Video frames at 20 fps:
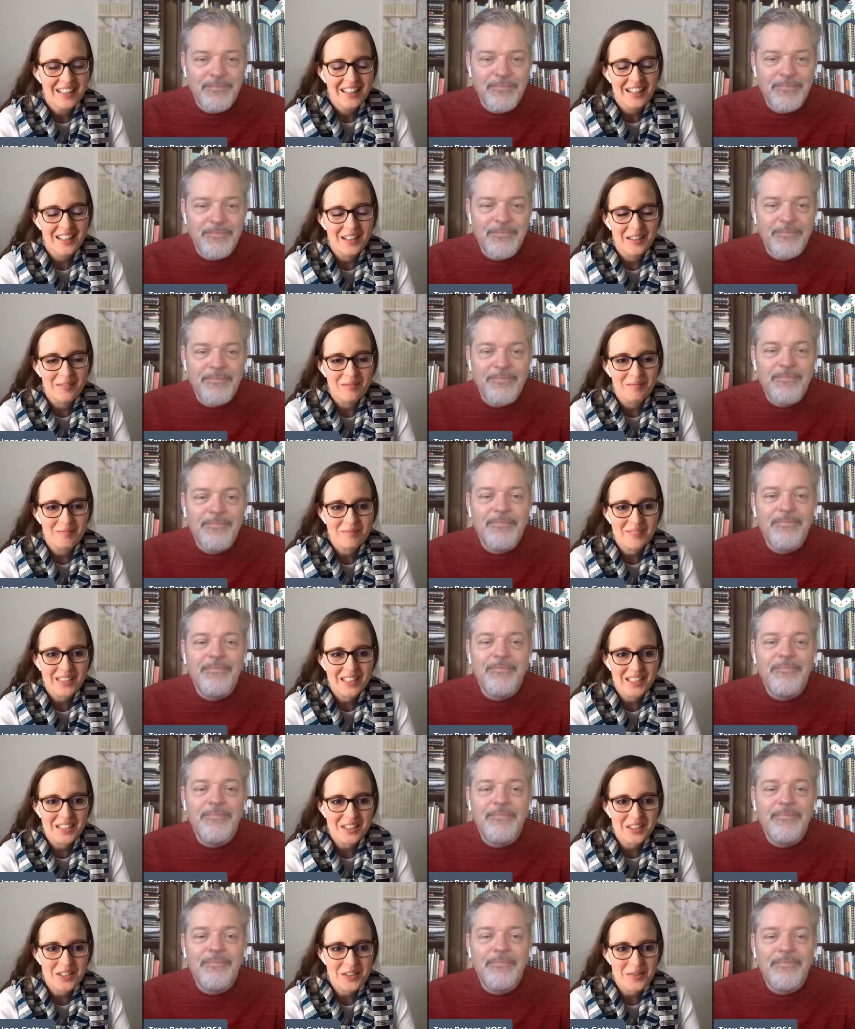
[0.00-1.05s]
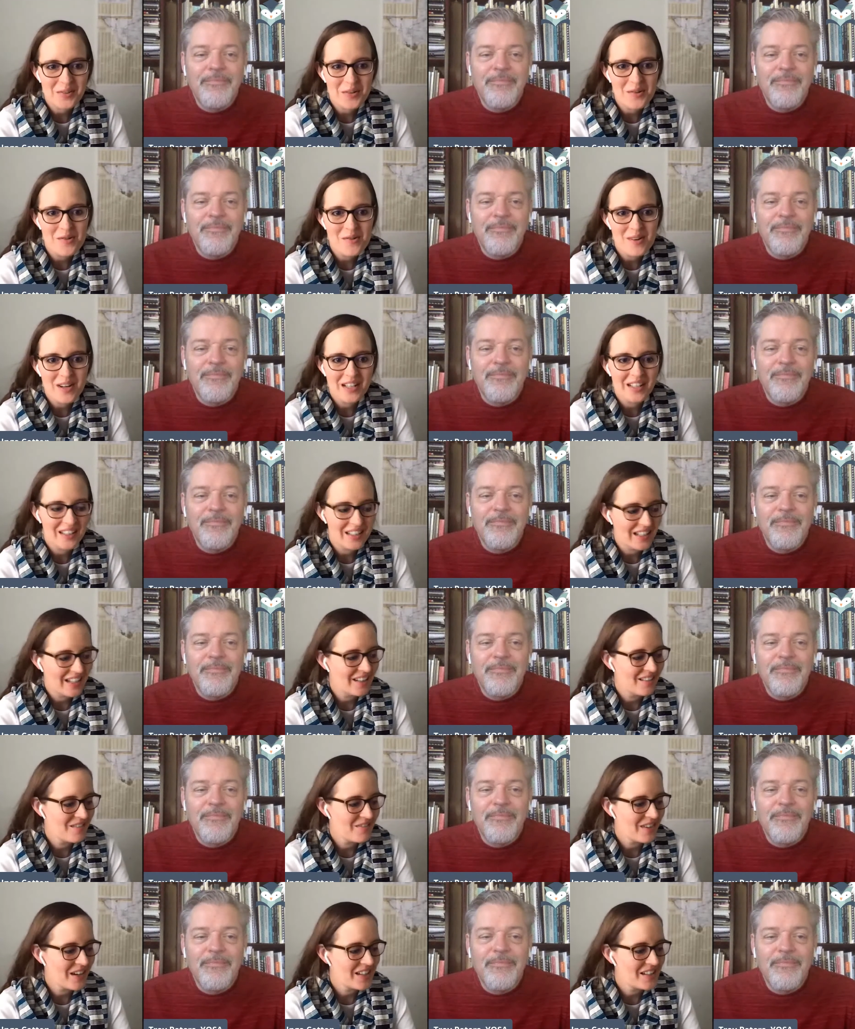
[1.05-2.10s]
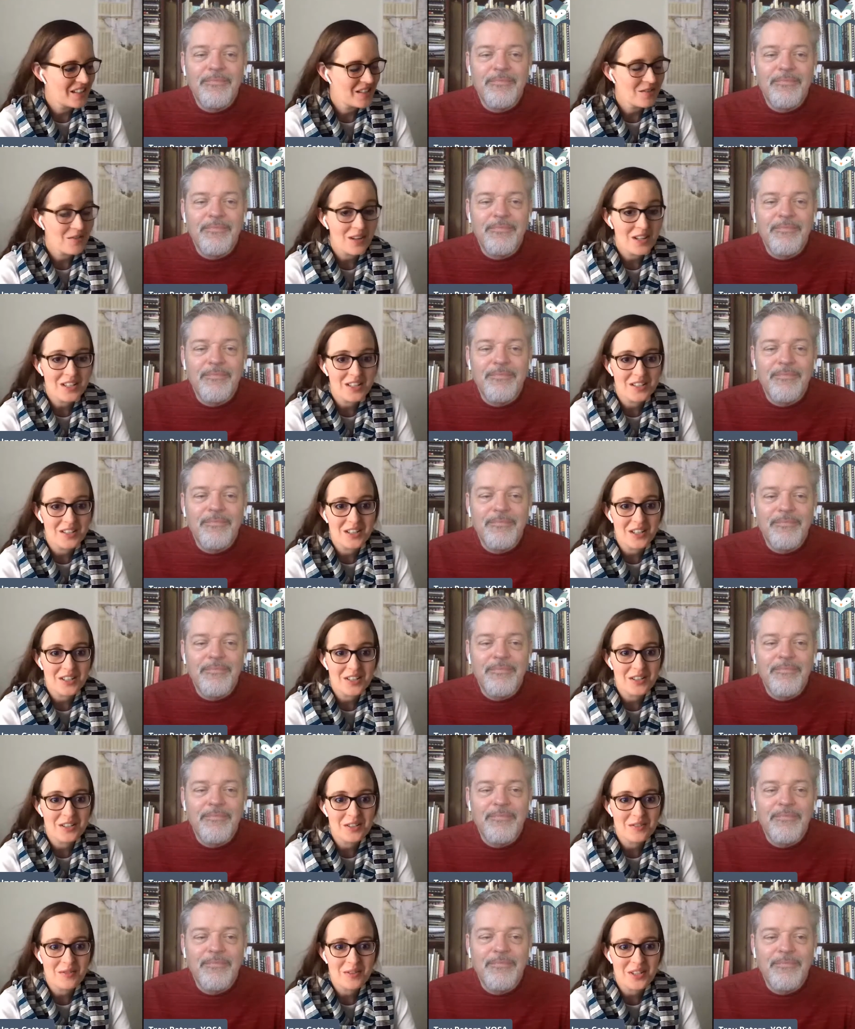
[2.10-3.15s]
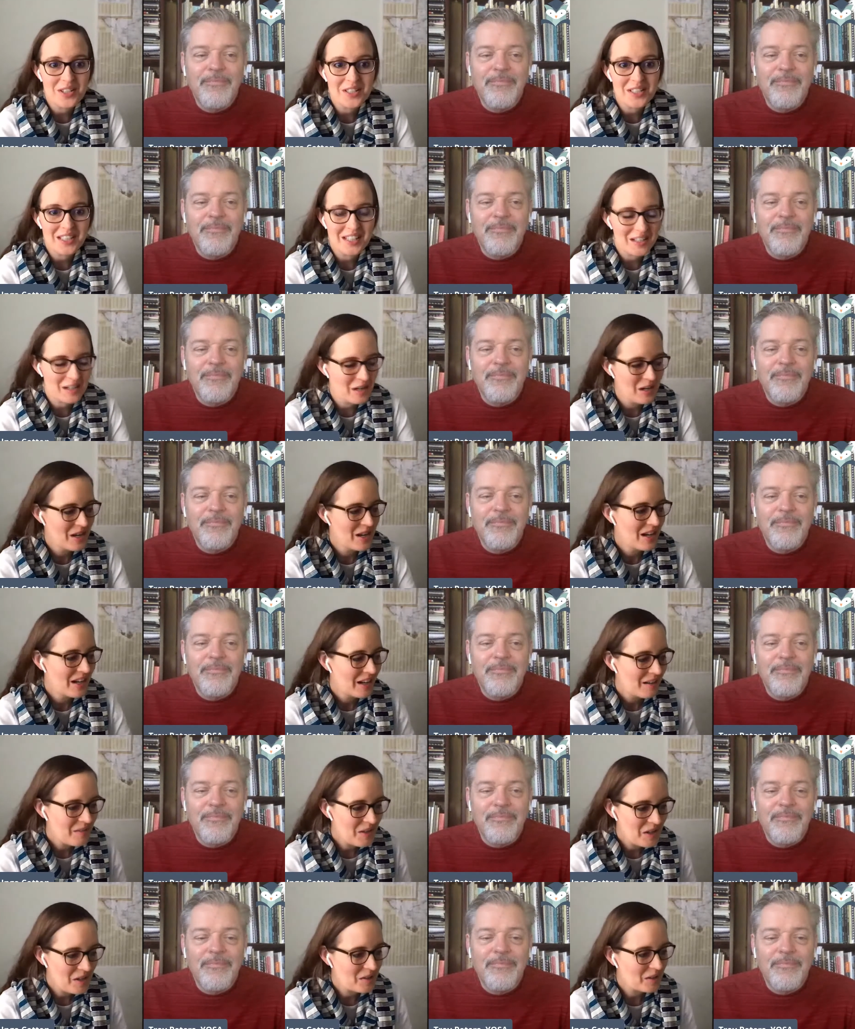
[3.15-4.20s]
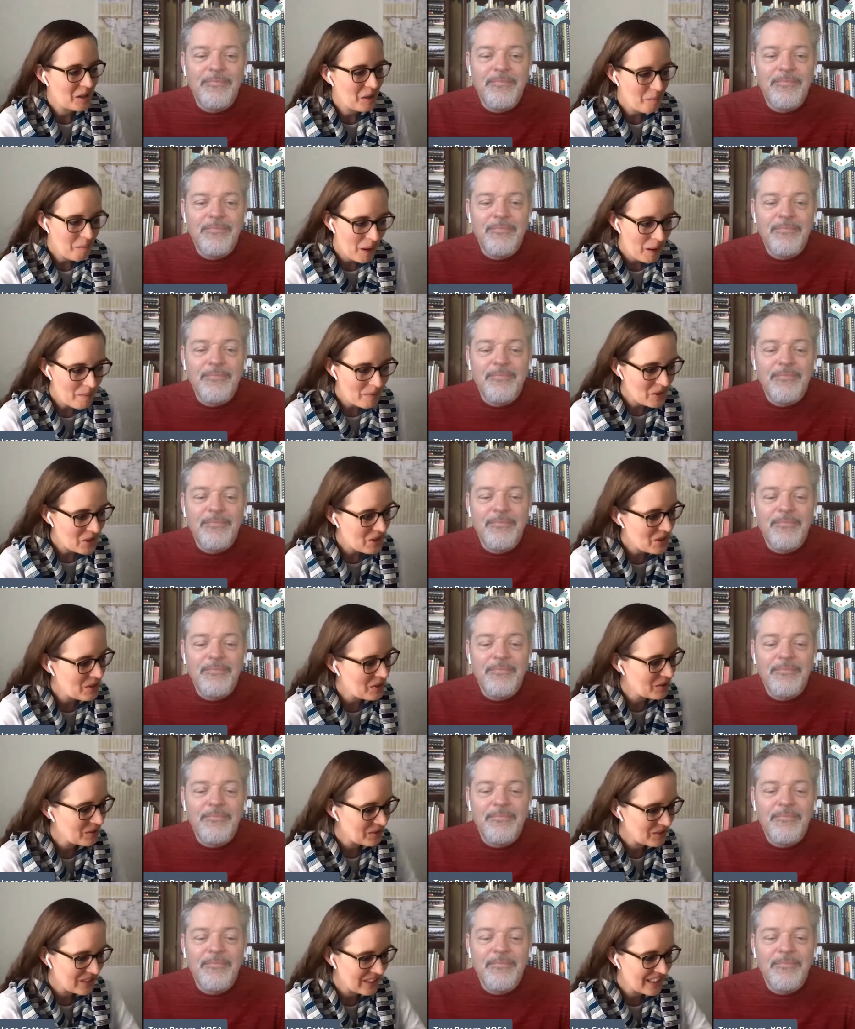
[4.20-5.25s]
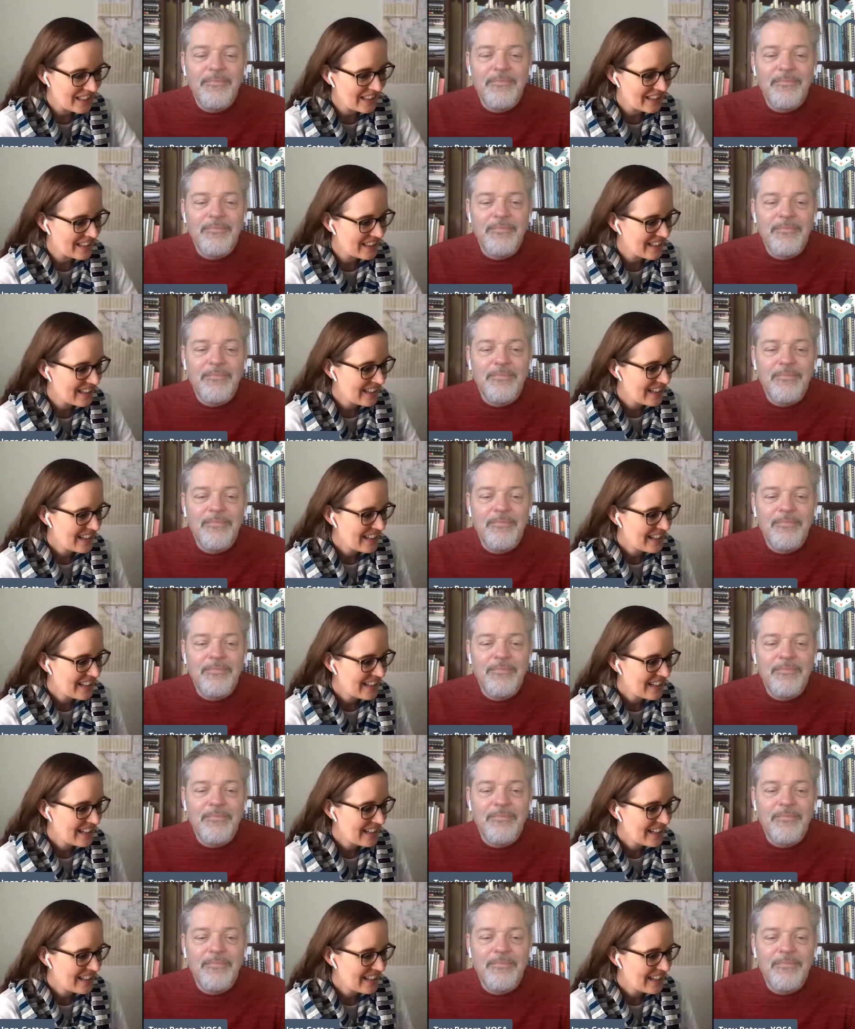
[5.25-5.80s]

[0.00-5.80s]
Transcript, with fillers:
Speaker 1: um, click through and and find these great suggestions for these like i think like puppet shows and